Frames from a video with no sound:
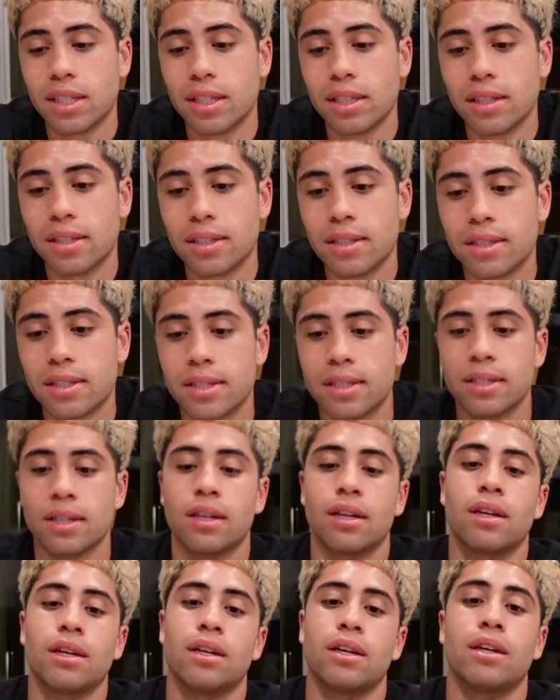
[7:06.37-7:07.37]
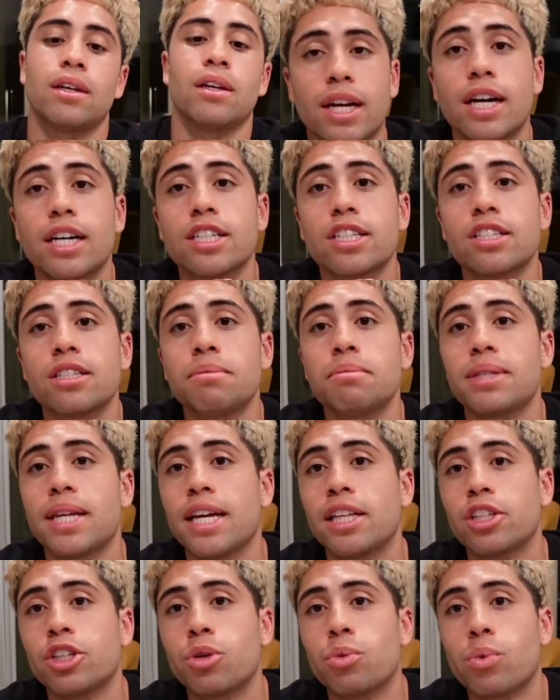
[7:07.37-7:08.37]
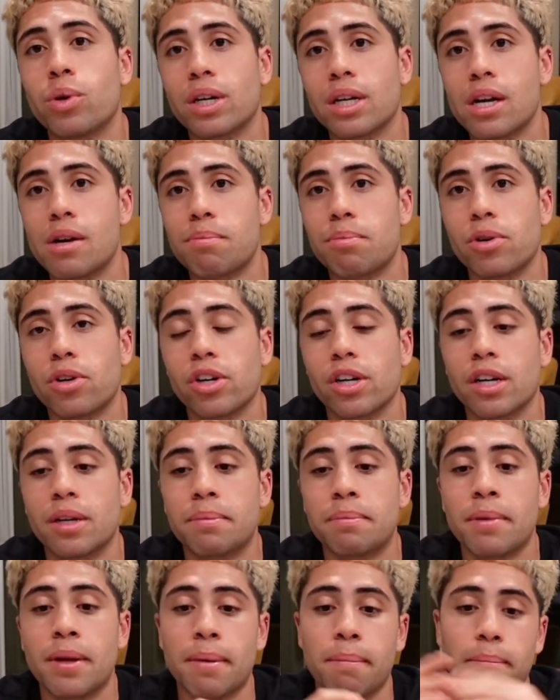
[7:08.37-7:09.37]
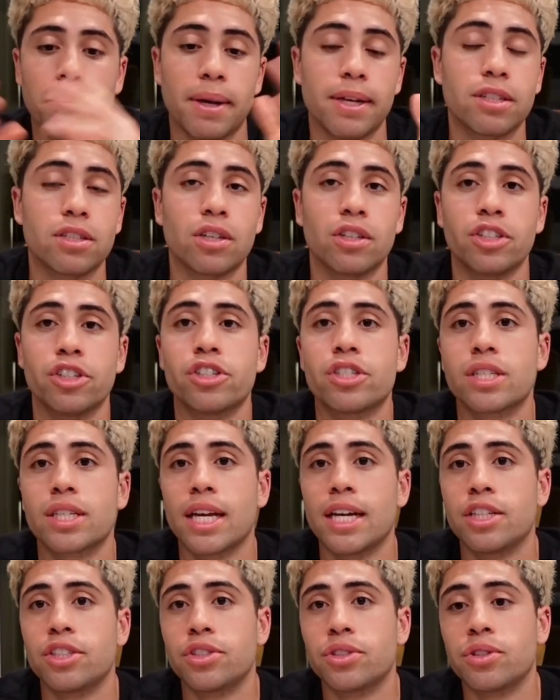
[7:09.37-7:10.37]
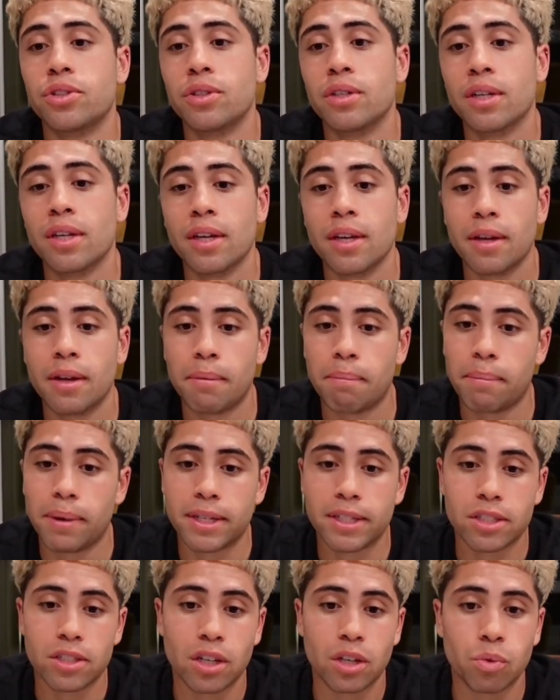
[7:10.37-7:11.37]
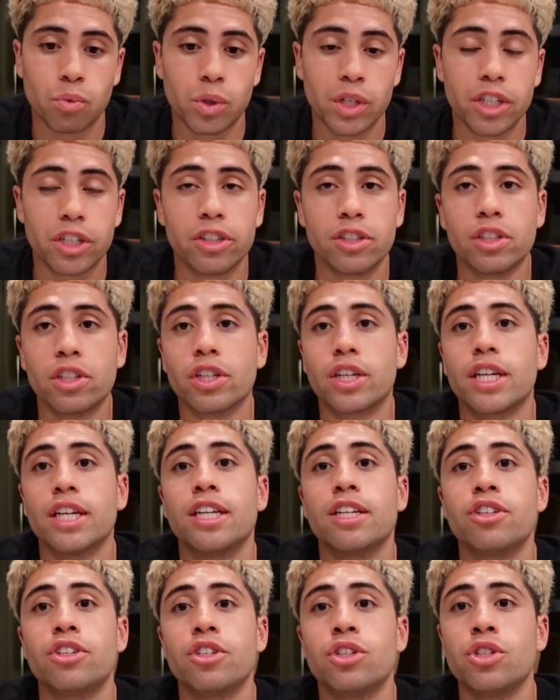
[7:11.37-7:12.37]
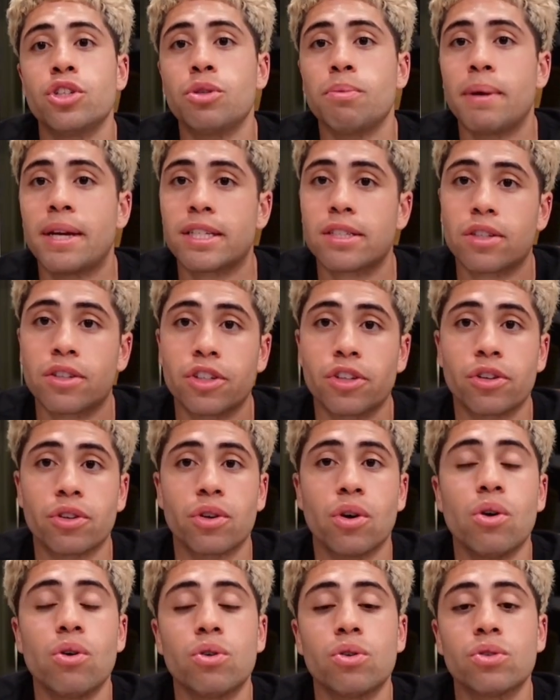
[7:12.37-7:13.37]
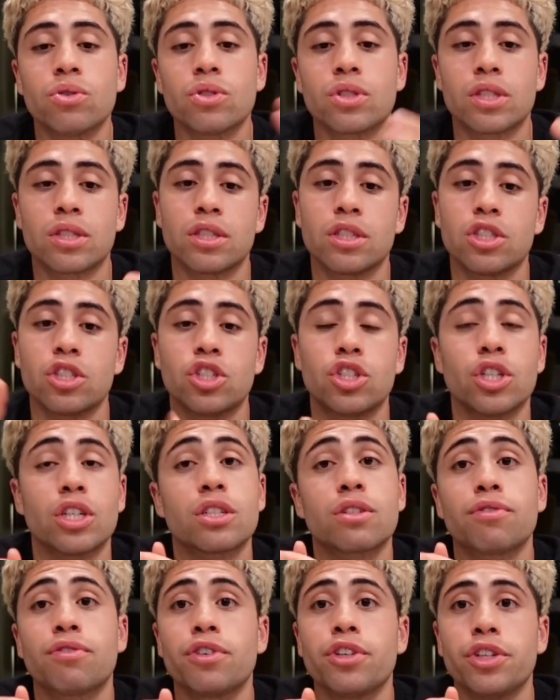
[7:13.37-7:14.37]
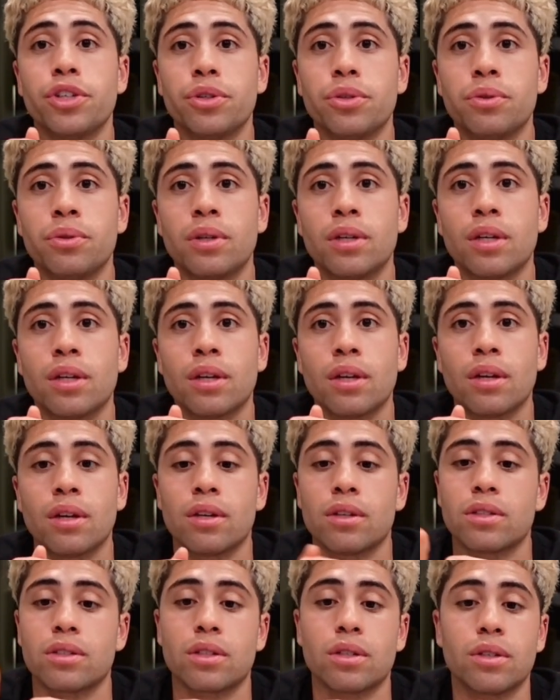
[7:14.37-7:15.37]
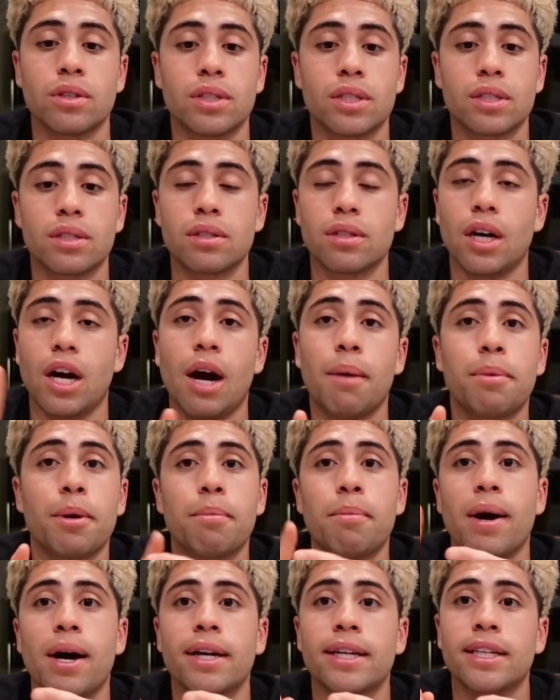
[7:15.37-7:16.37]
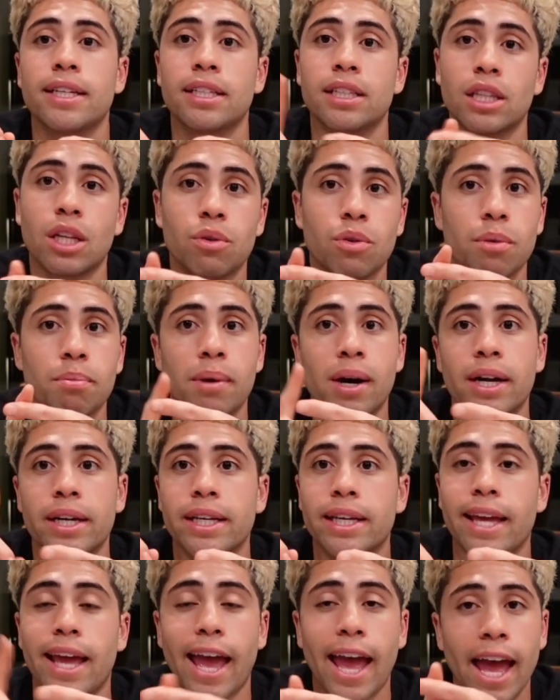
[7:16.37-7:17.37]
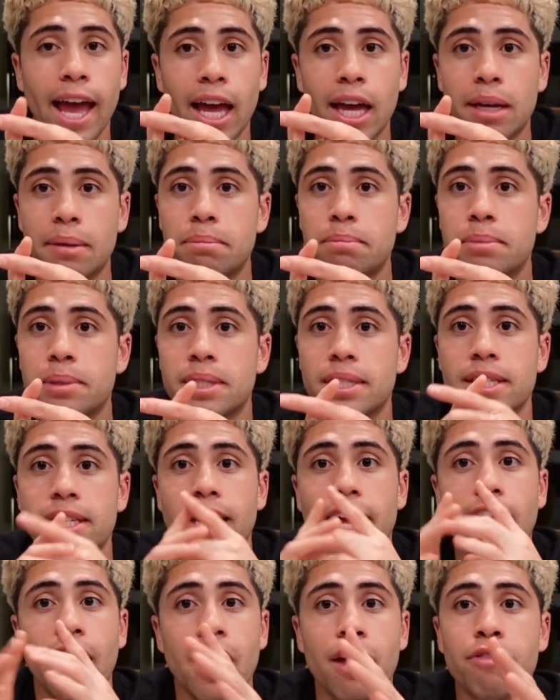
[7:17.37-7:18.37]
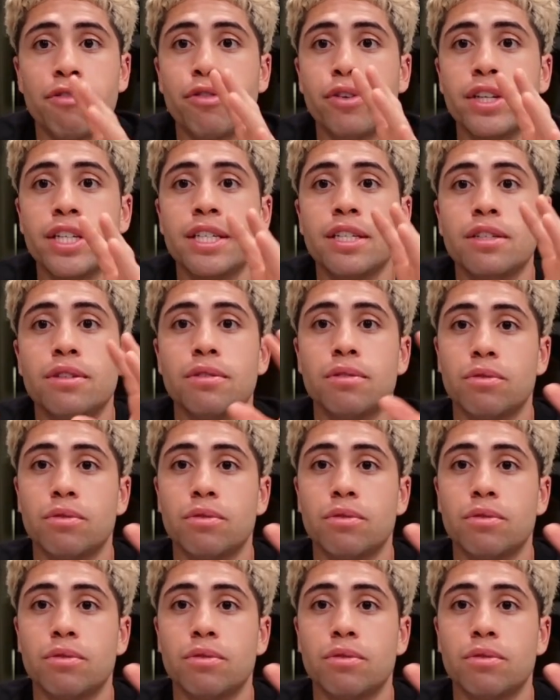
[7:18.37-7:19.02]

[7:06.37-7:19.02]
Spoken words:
is custom tailored workout program based on your schedule, based on what you're looking to do, based on your goals, just for you. So it's upper body, lower body, abs, every